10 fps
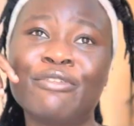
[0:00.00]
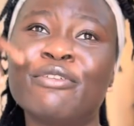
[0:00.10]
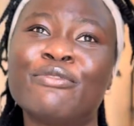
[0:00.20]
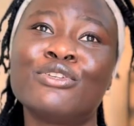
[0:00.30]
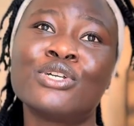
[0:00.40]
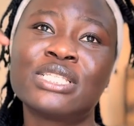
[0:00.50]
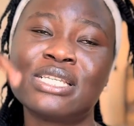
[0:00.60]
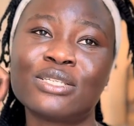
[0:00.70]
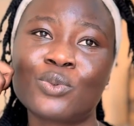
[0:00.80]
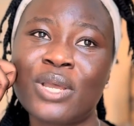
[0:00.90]
you even
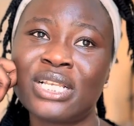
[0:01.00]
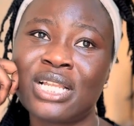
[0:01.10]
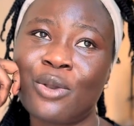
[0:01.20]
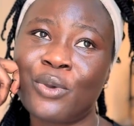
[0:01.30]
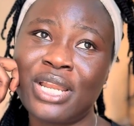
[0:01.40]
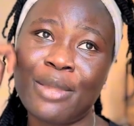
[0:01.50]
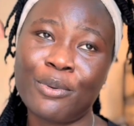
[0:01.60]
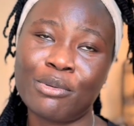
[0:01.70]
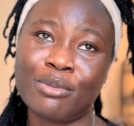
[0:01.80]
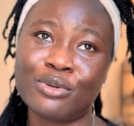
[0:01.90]
notice when I
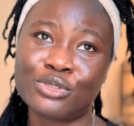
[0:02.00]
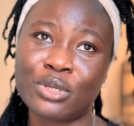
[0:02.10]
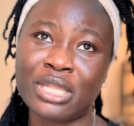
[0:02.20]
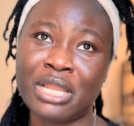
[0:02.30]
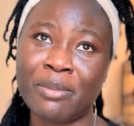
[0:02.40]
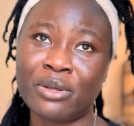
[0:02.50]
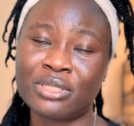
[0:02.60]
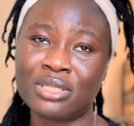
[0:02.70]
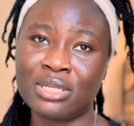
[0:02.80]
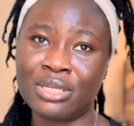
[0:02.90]
probably was talking about
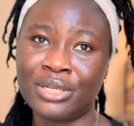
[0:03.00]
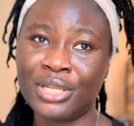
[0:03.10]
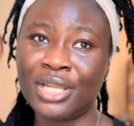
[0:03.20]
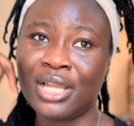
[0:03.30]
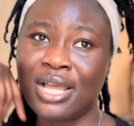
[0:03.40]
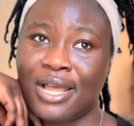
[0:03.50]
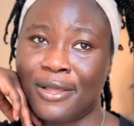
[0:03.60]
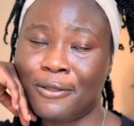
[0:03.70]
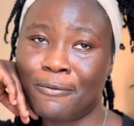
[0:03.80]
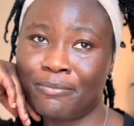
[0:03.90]
the
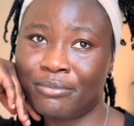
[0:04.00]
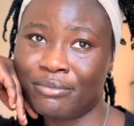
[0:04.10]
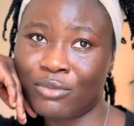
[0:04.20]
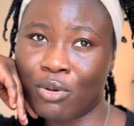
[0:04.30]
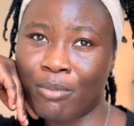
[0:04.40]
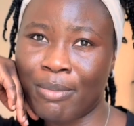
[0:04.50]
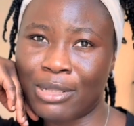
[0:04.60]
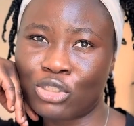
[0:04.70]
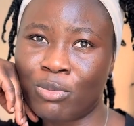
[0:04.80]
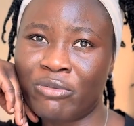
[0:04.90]
in
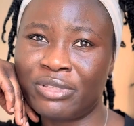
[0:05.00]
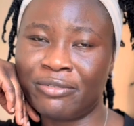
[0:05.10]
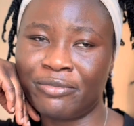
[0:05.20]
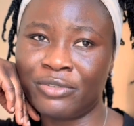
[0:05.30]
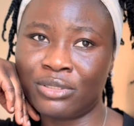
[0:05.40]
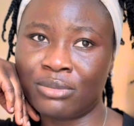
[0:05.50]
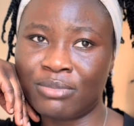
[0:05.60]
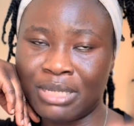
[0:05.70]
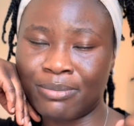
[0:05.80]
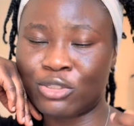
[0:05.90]
some
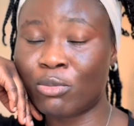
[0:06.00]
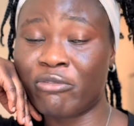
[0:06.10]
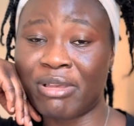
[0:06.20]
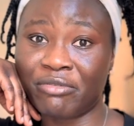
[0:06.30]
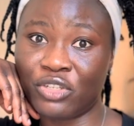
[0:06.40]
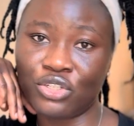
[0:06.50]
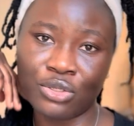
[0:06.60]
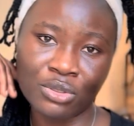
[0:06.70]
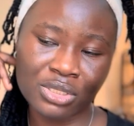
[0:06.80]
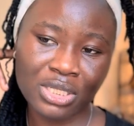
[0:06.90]
of my
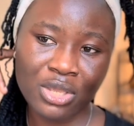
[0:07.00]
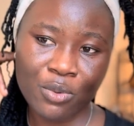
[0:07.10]
videos,